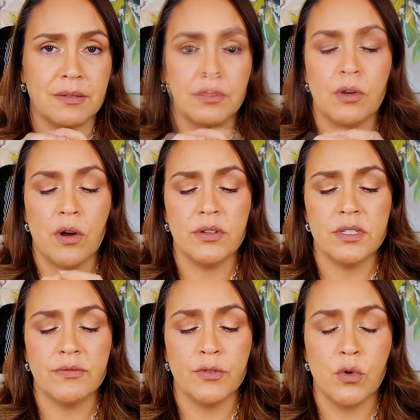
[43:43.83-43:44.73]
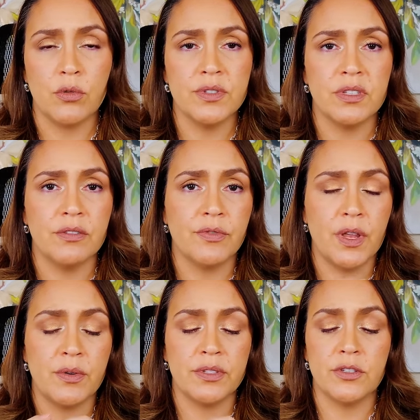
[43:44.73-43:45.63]
There are some florals in the
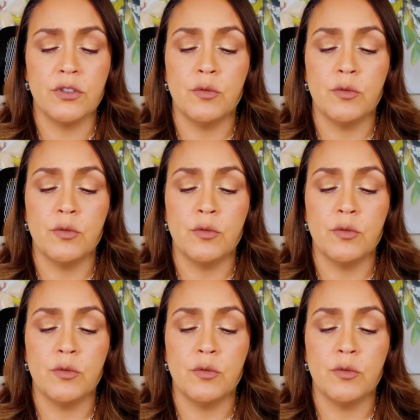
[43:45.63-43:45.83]
fragrance too,